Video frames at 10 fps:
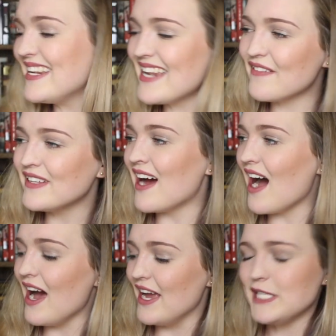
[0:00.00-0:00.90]
Never
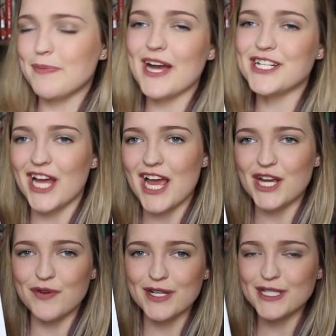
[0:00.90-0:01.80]
Night by
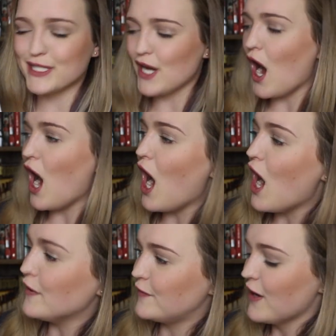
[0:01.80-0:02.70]
Jay
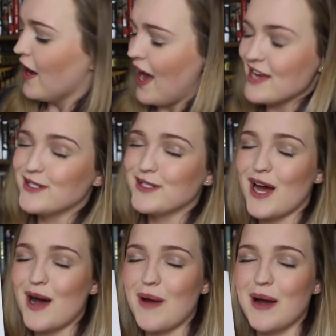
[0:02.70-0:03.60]
Kristoff. And
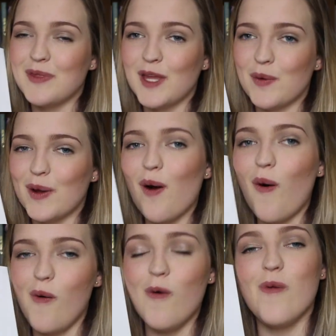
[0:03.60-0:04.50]
I think we
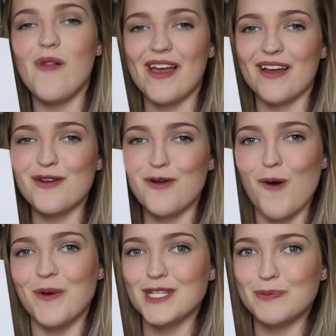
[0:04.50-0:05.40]
all like
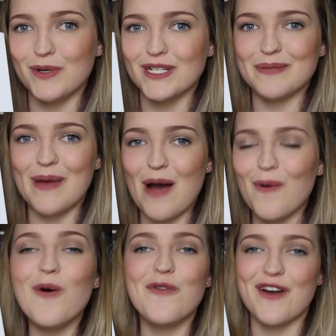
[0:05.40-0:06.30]
know what this book is
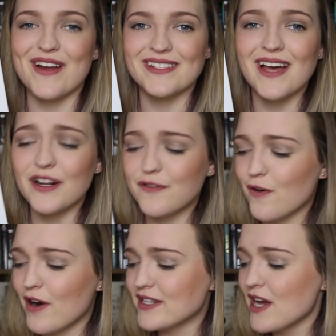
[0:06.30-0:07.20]
about. We're all very excited
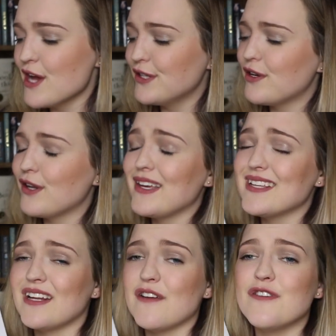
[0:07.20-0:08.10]
for it. Not
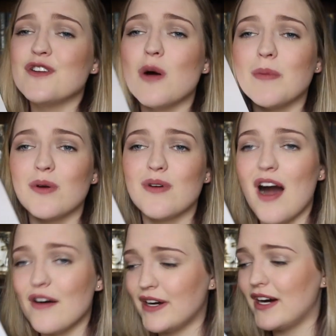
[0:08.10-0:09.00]
only is it a phenomenal
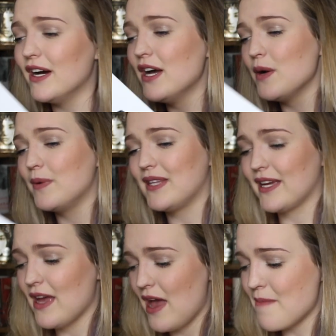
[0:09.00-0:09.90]
cover with
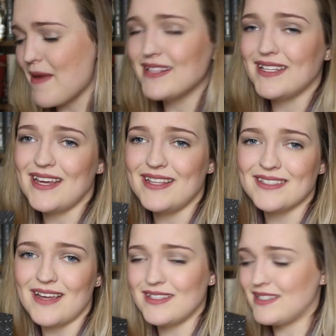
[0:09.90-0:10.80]
like amazing
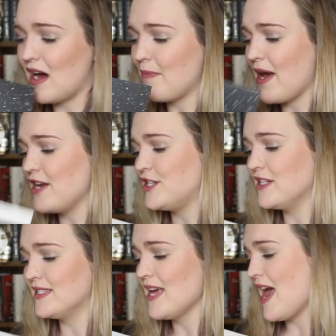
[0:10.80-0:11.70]
inside star
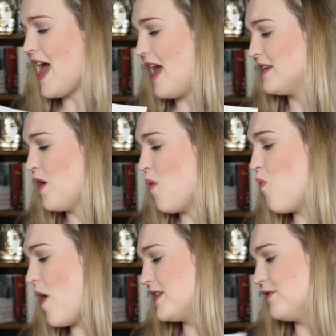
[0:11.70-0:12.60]
pages and
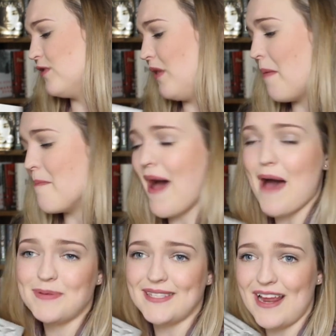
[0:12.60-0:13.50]
wonderful
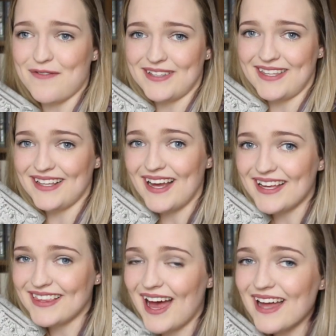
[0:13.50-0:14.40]
maps and everything
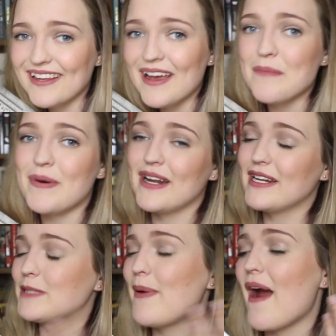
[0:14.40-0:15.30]
like that, but it is